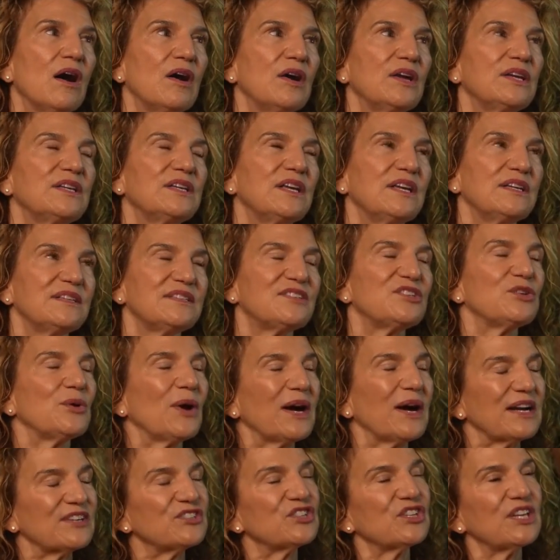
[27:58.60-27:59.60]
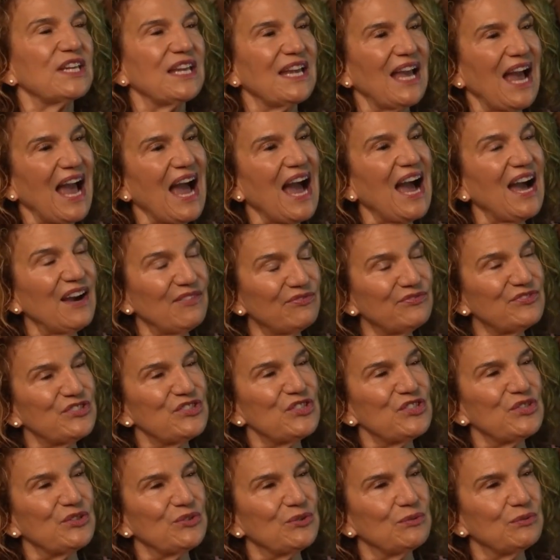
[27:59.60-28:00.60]
is you actually have
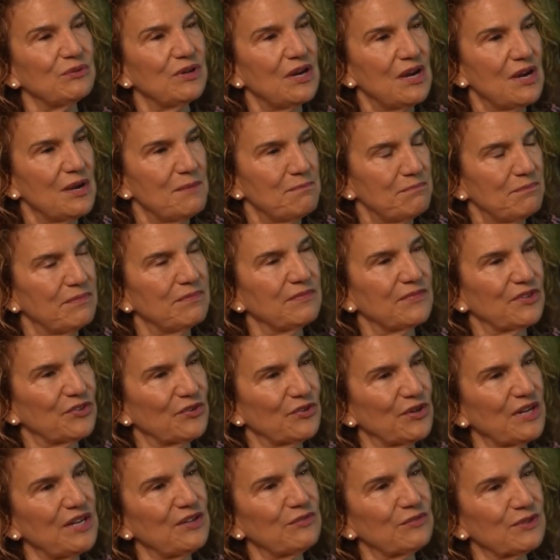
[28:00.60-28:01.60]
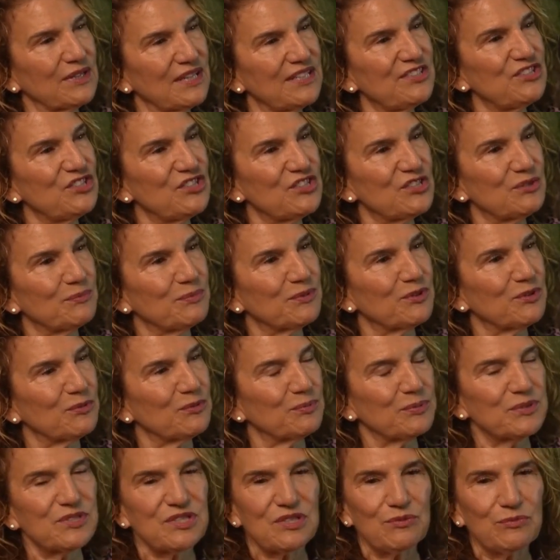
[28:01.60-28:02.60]
to create a relationship with your
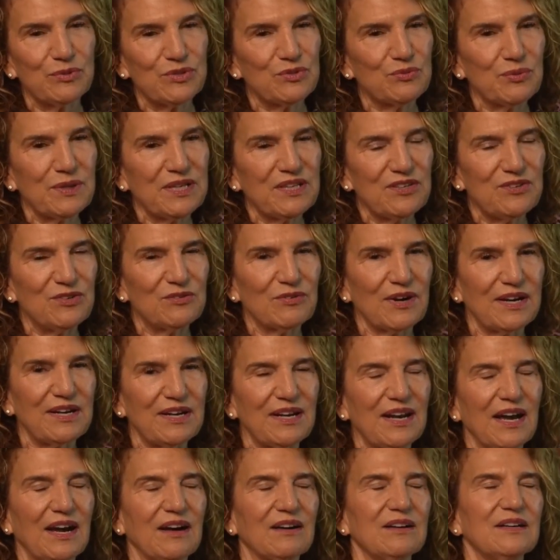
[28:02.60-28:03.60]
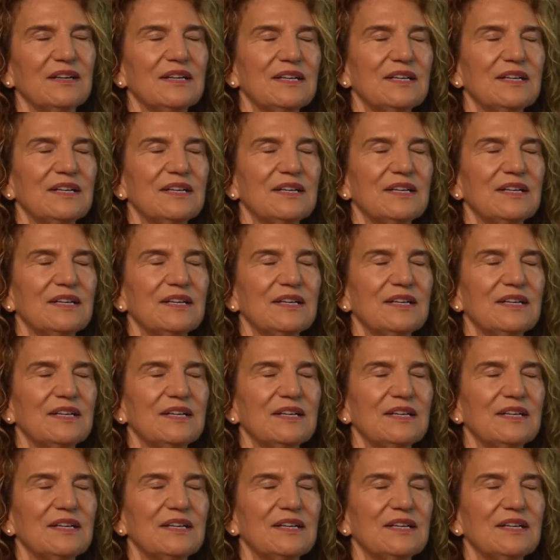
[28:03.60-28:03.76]
pussy, which we could do right now.